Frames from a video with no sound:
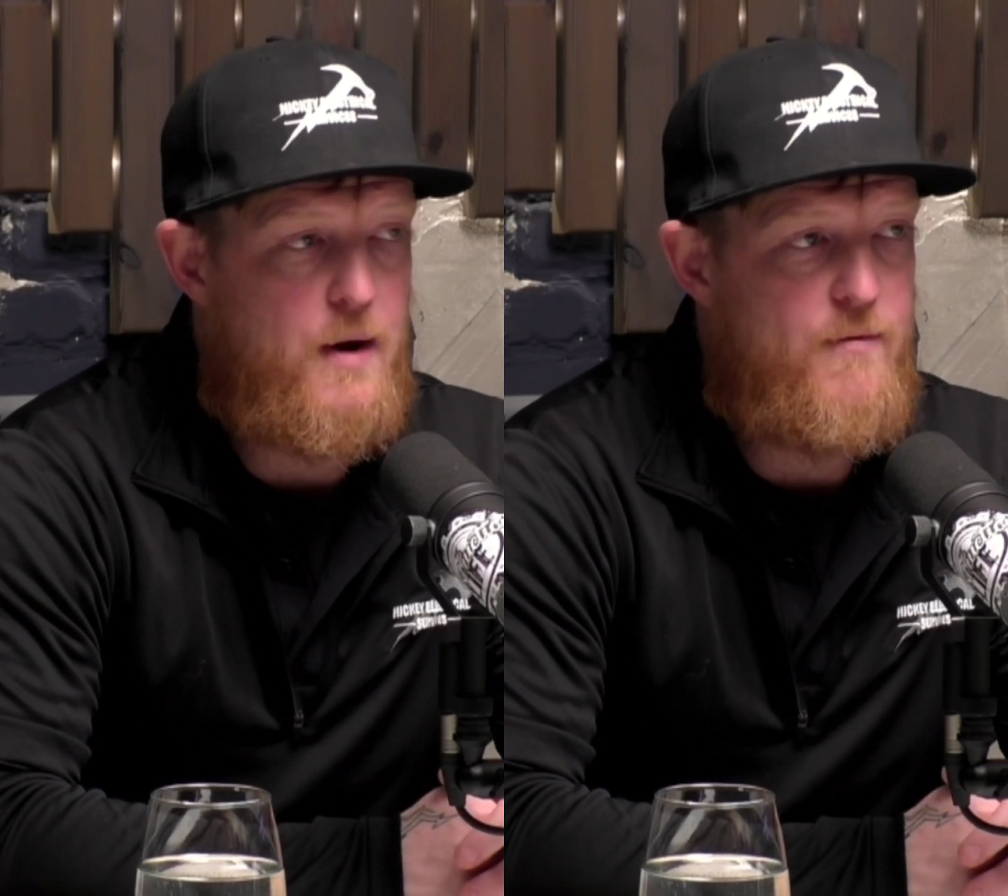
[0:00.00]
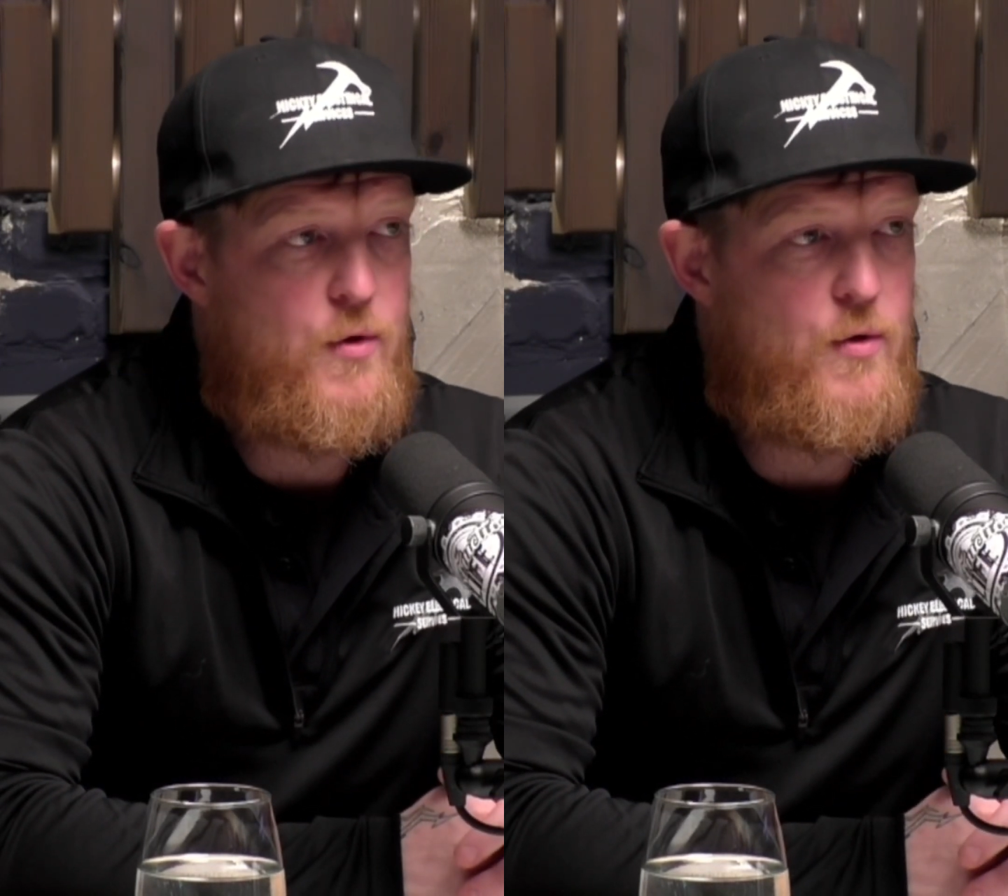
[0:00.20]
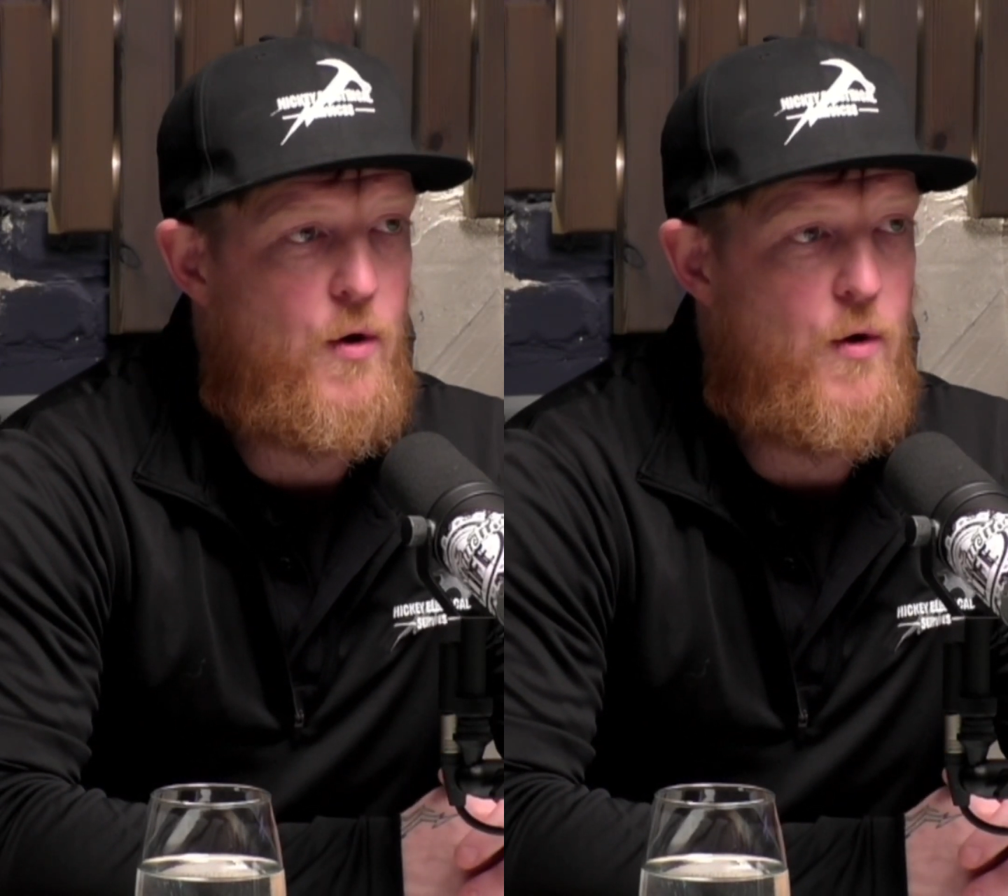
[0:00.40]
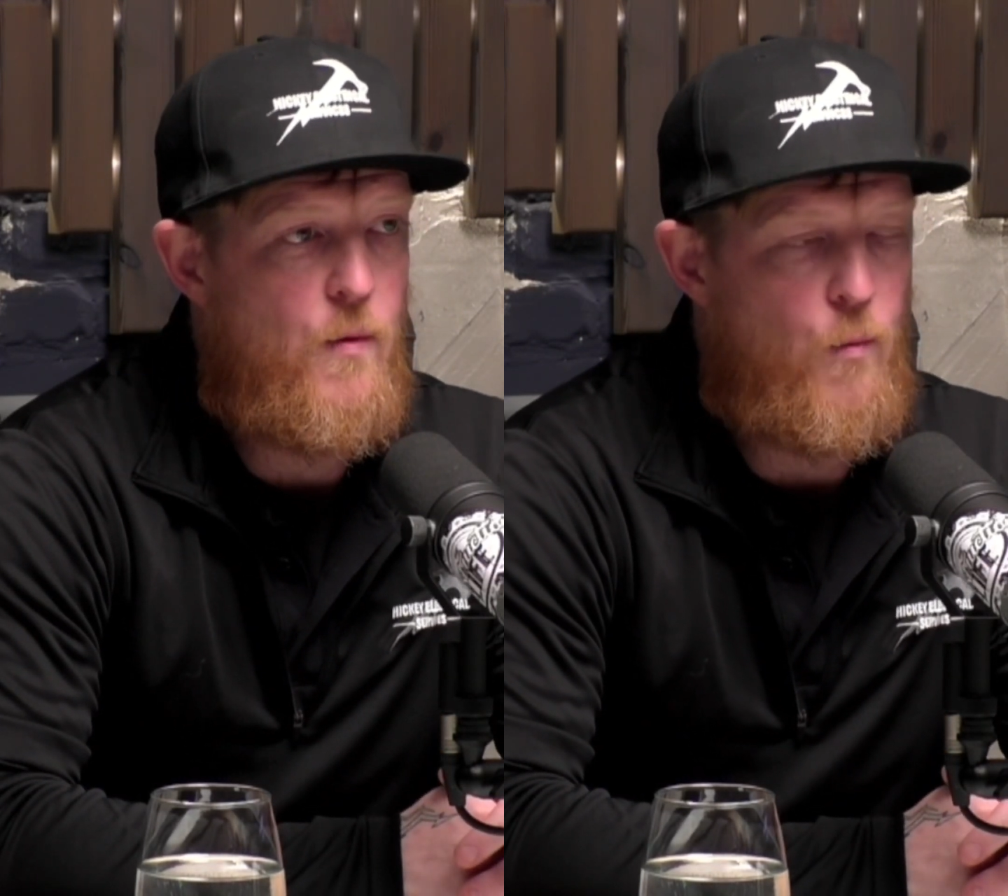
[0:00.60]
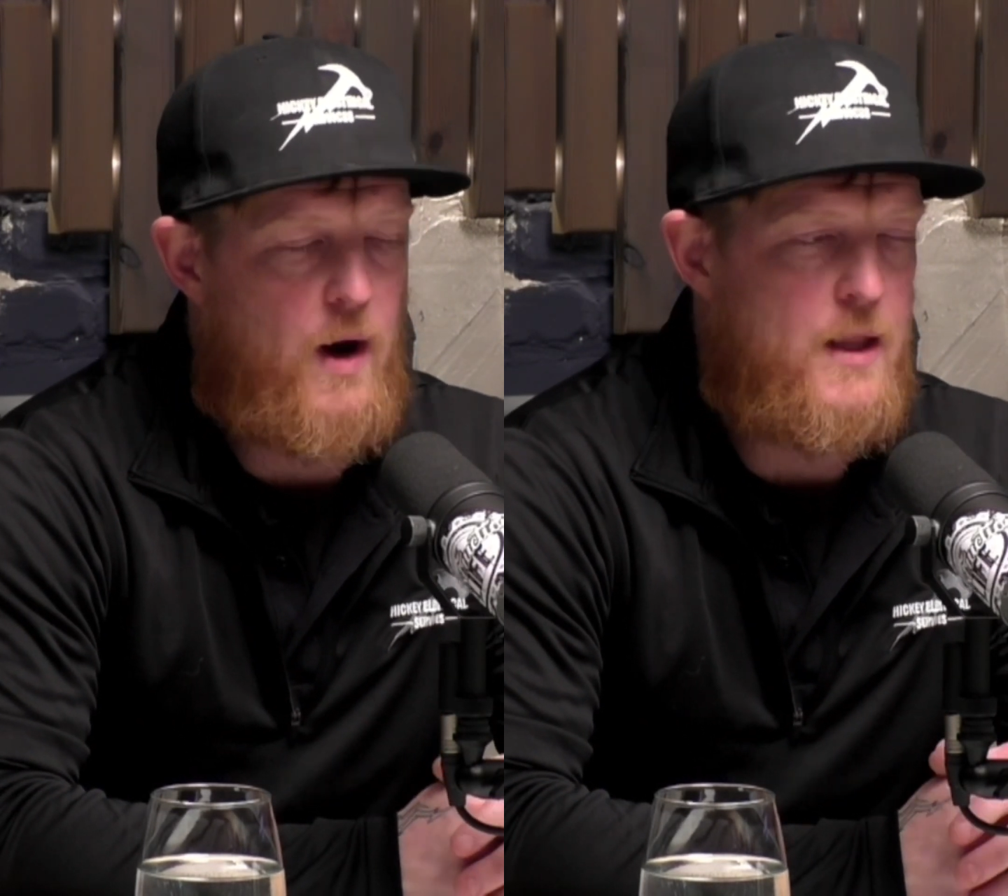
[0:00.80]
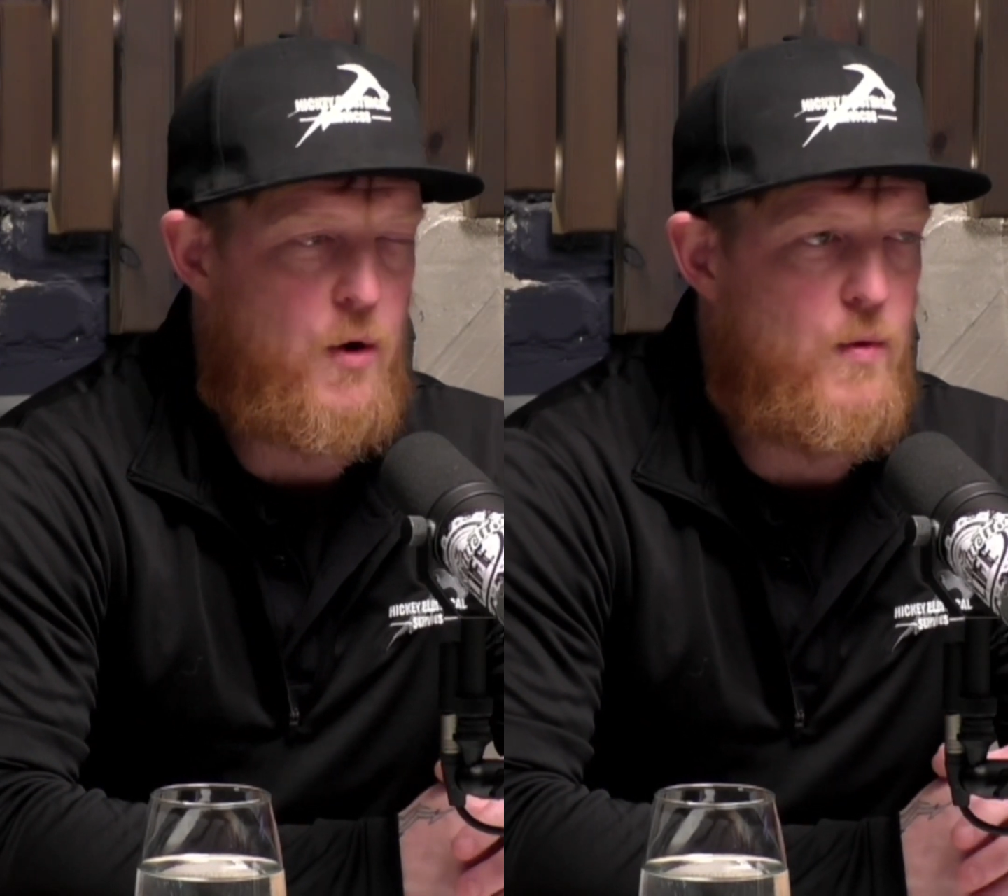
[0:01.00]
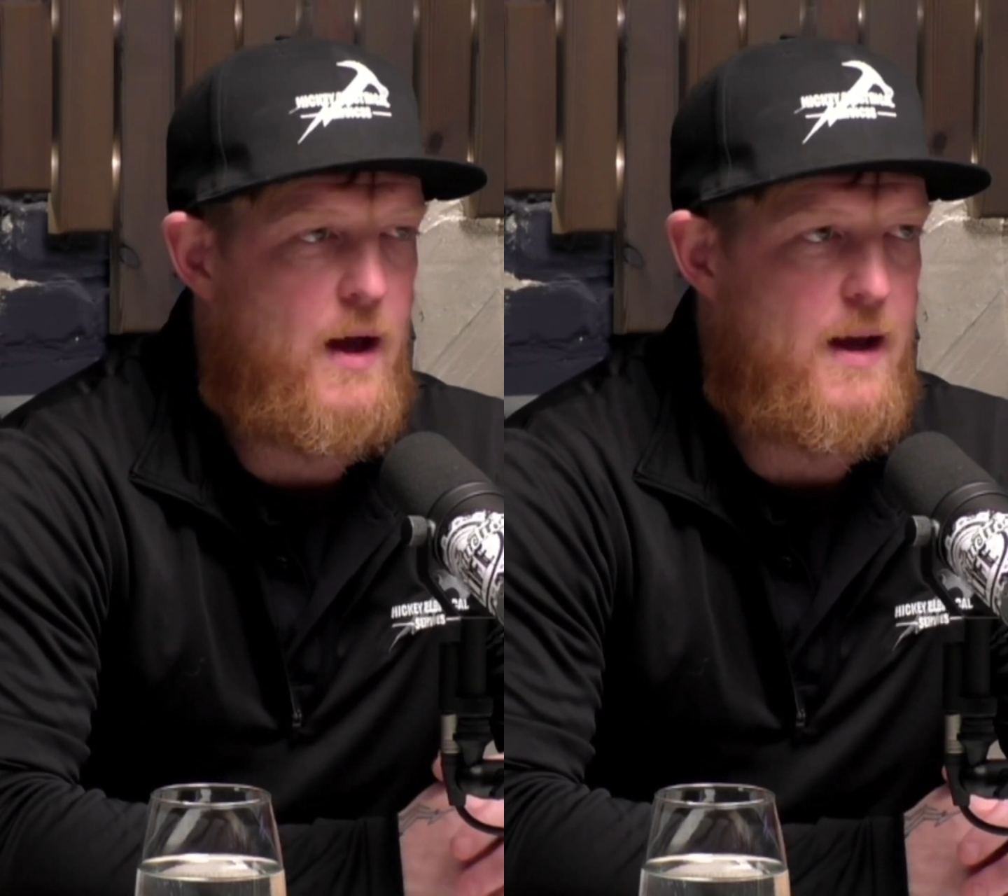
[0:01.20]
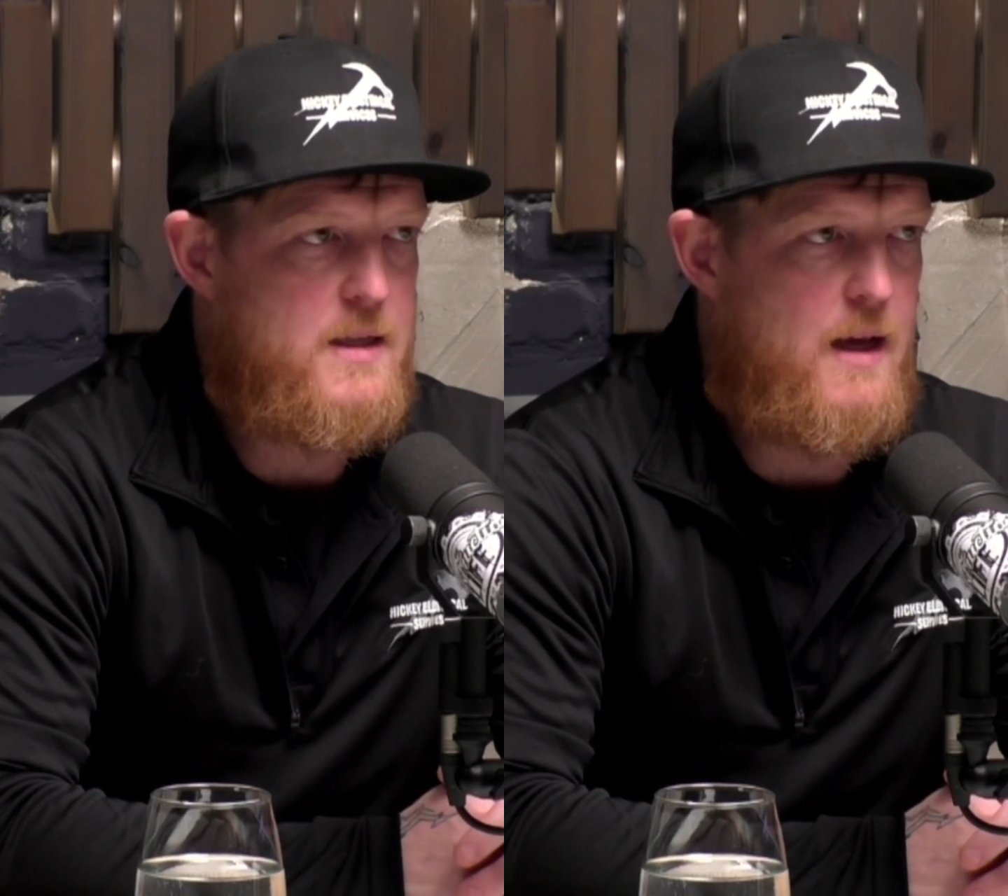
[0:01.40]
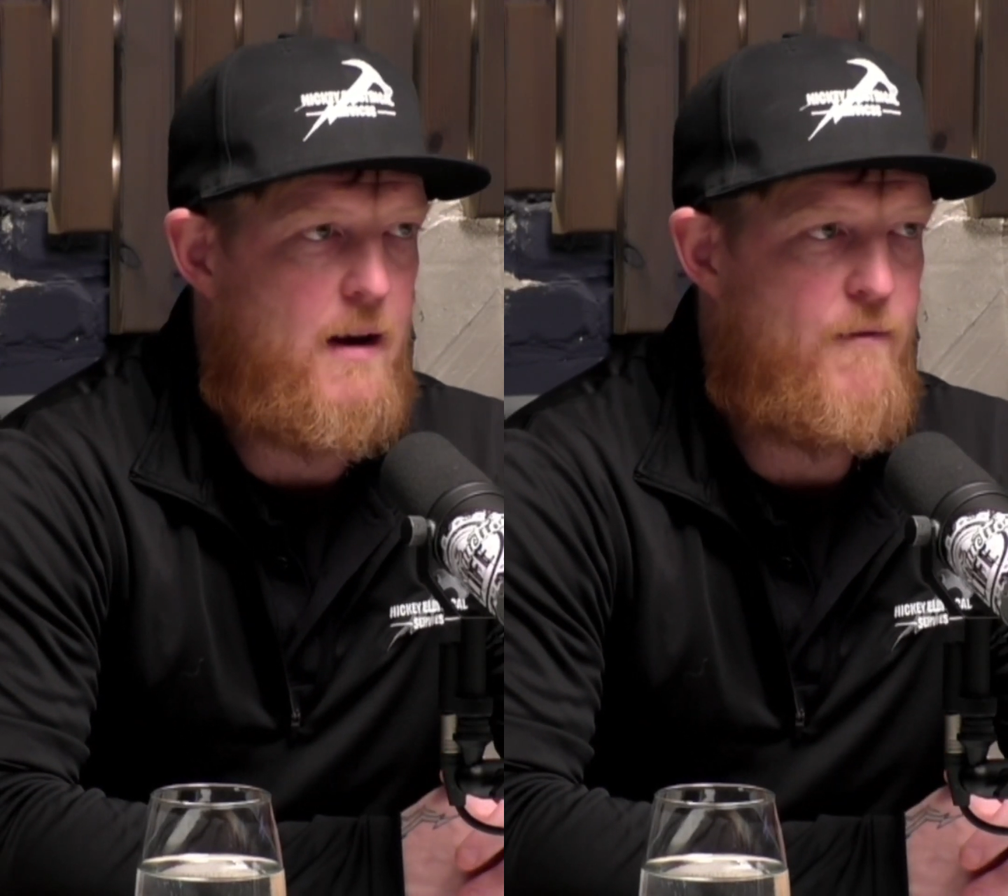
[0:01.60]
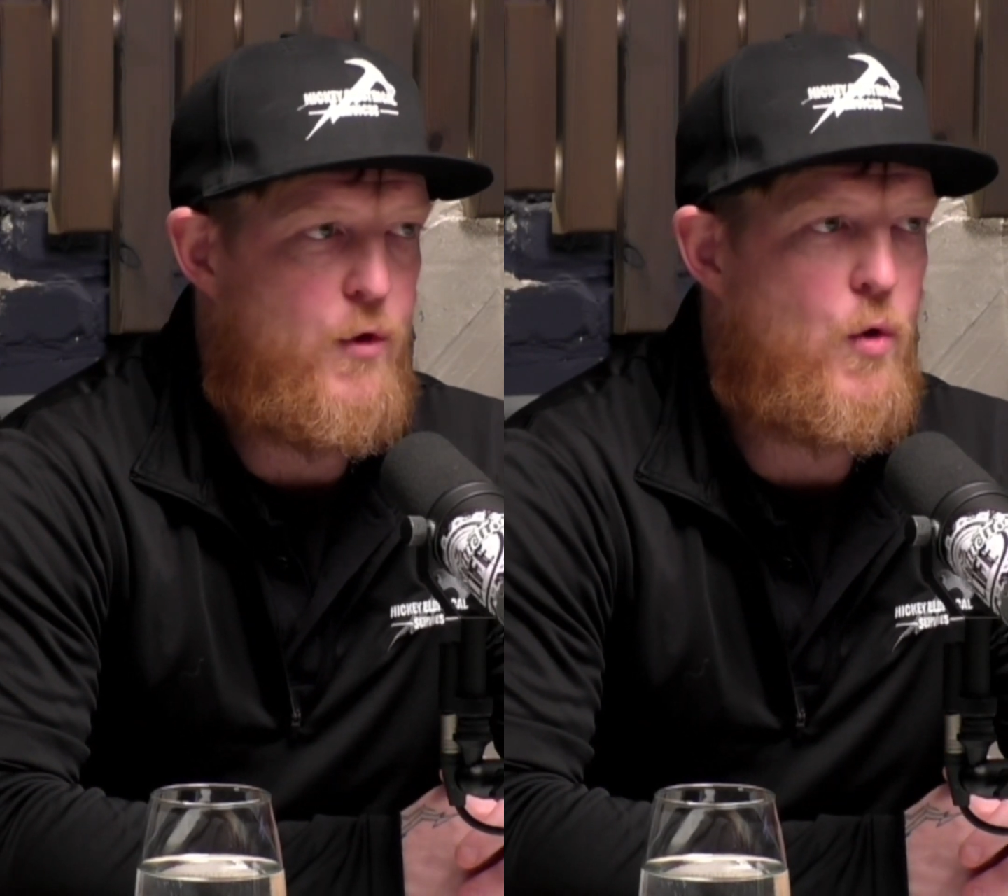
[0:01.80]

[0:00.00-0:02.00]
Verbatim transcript: But if you go, what I don't like is that if you